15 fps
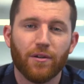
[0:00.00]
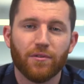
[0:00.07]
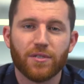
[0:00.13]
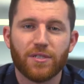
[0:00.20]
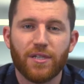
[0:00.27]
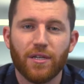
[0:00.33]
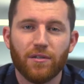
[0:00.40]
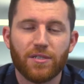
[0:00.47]

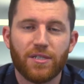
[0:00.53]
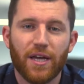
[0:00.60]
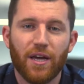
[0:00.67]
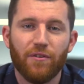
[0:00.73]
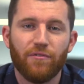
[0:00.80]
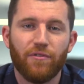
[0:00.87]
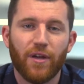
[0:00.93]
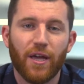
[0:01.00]
sales
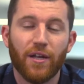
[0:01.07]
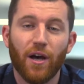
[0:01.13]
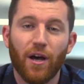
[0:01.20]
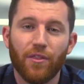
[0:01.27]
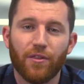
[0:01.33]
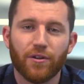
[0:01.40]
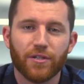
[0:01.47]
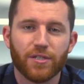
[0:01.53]
dev and
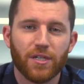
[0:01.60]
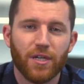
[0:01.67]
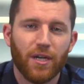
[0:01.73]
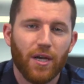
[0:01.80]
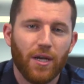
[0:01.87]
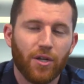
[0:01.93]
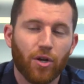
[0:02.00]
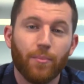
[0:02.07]
others
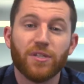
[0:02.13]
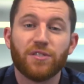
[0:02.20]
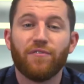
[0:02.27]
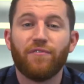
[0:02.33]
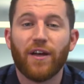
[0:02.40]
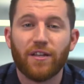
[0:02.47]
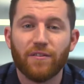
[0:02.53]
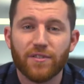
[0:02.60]
be as
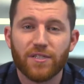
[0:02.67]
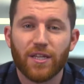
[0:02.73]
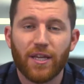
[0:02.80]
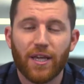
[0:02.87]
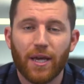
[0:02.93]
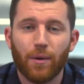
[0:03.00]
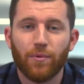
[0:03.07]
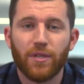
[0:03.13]
effective as they
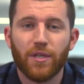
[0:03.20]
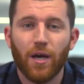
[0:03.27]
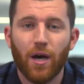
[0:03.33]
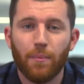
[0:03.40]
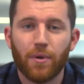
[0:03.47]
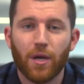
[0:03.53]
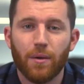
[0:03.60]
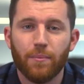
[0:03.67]
can with the
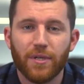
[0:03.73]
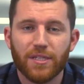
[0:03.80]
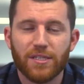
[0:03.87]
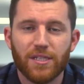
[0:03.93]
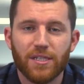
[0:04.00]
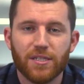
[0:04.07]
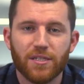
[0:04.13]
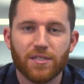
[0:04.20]
upcoming
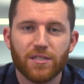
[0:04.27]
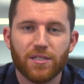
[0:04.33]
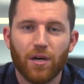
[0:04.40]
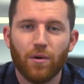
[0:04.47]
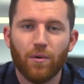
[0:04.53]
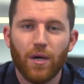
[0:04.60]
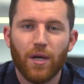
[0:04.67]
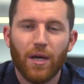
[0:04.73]
season.
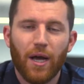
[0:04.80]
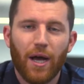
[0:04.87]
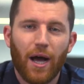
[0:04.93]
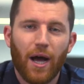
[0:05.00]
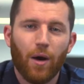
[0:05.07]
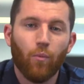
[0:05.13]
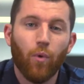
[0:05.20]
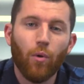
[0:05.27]
So
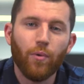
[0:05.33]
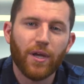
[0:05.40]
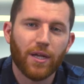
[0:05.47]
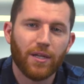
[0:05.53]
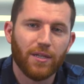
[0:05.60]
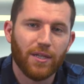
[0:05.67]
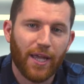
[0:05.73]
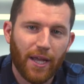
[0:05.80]
what we
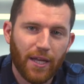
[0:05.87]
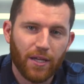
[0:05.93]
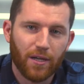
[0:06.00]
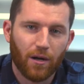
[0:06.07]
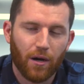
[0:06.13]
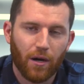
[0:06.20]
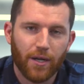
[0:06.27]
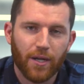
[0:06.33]
kind of
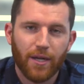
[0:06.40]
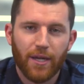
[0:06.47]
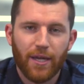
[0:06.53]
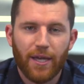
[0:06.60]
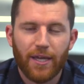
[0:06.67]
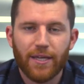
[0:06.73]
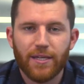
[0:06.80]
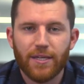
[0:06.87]
landed on
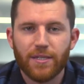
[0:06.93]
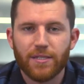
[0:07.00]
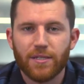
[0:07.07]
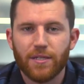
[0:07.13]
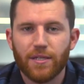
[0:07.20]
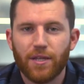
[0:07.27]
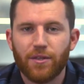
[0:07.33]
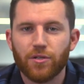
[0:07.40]

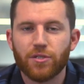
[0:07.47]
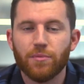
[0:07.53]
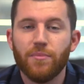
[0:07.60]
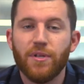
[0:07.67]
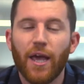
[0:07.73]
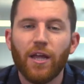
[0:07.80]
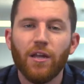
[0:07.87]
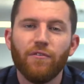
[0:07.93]
is that there's
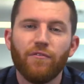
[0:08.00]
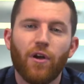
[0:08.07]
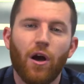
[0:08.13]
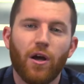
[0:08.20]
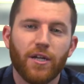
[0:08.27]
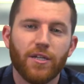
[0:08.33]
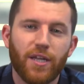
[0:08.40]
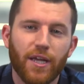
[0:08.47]
some negative
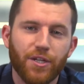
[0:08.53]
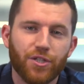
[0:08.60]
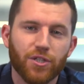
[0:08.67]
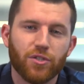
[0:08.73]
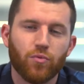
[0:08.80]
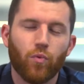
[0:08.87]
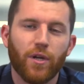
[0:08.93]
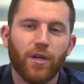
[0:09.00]

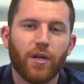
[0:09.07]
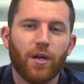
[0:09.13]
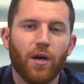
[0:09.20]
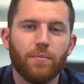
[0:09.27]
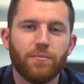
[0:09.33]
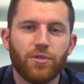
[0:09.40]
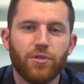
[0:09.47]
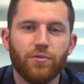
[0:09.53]
connotations when it
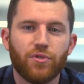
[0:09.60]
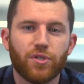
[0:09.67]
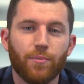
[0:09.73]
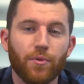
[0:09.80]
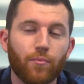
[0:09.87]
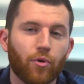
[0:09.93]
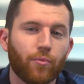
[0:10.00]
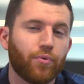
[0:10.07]
comes to some
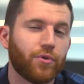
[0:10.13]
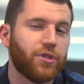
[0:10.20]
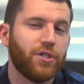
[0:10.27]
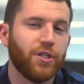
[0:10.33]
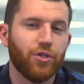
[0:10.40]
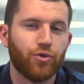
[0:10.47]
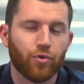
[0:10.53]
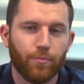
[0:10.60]
of the more
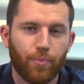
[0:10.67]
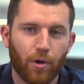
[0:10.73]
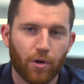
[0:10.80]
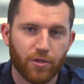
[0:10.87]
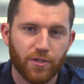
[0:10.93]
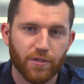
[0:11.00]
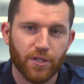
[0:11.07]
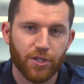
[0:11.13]
procedural
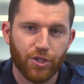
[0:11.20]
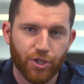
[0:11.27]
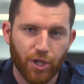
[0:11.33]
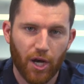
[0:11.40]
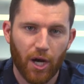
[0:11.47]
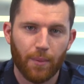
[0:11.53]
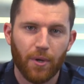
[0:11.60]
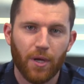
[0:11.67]
parts of the
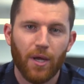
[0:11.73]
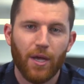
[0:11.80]
job.